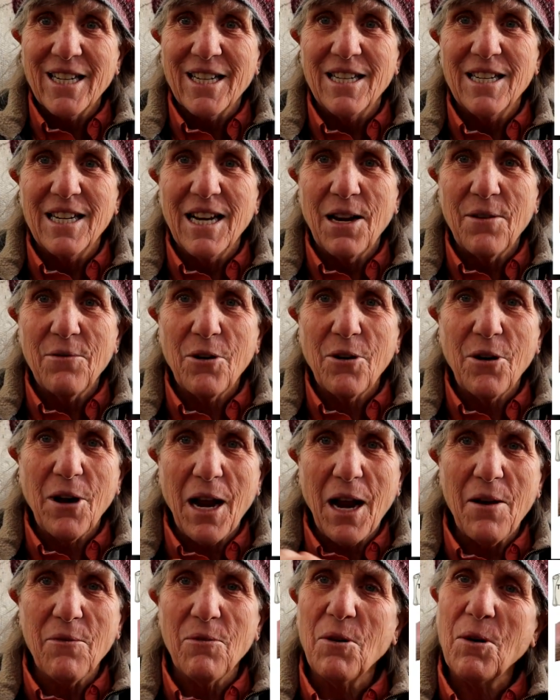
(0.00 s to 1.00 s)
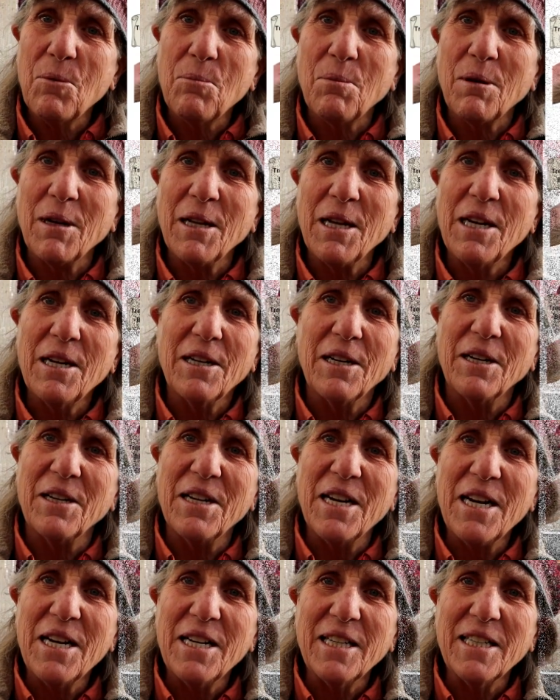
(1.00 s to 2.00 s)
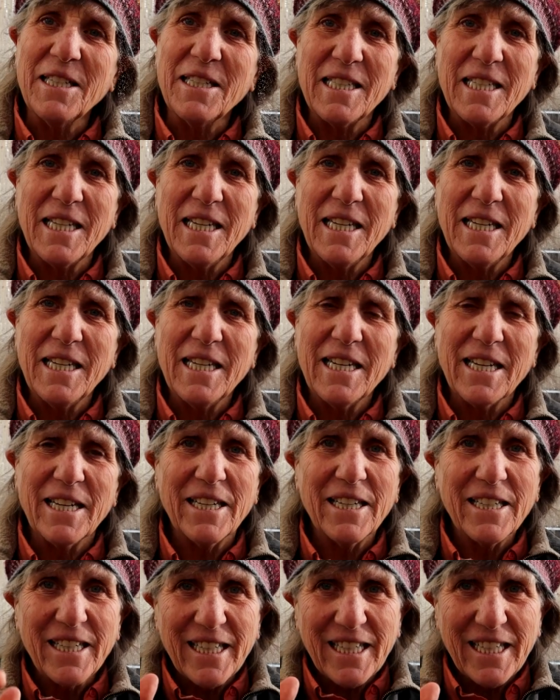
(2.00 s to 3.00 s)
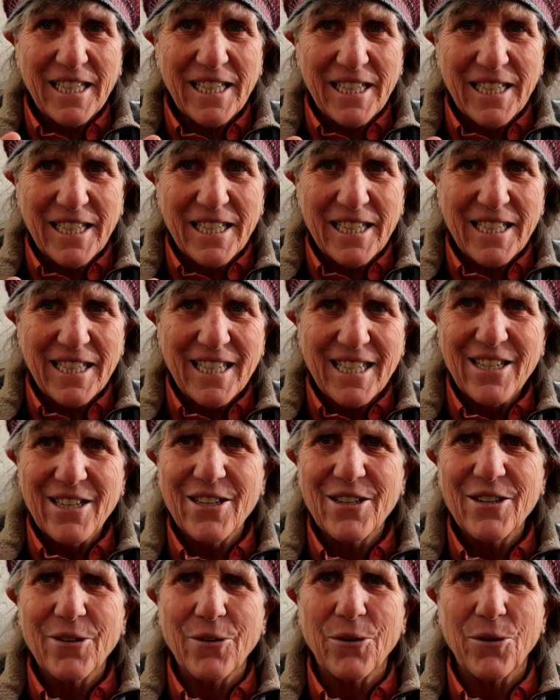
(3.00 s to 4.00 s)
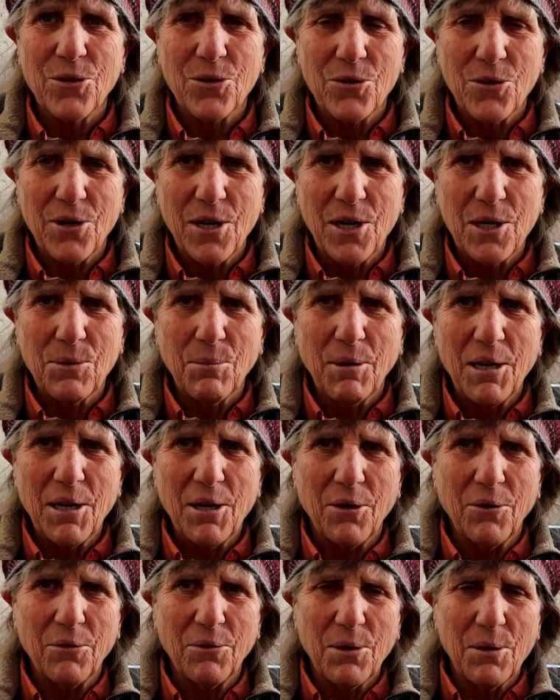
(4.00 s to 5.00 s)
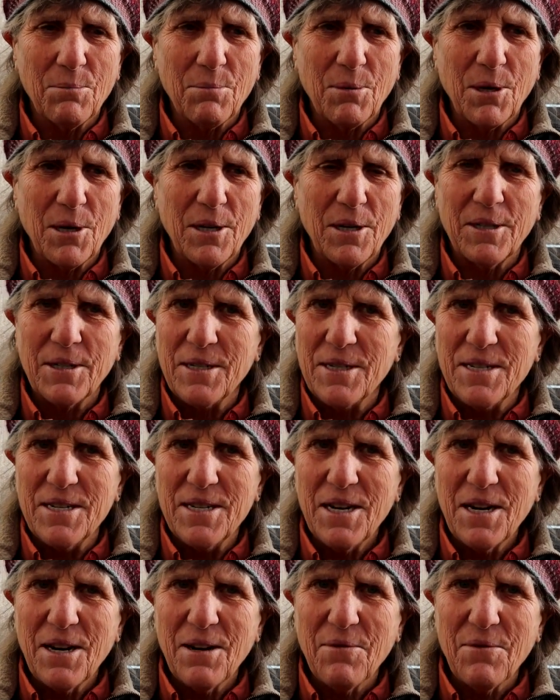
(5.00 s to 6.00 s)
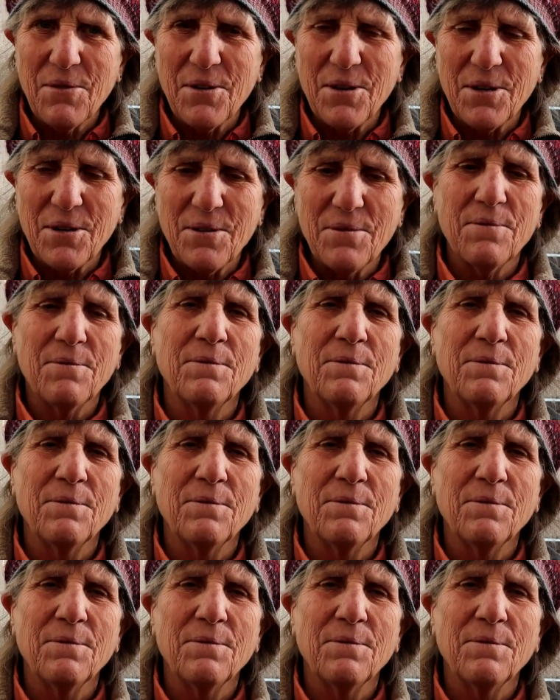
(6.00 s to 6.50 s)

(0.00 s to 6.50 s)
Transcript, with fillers: Never ever plant a naked seed again or transplant or root ball, none of it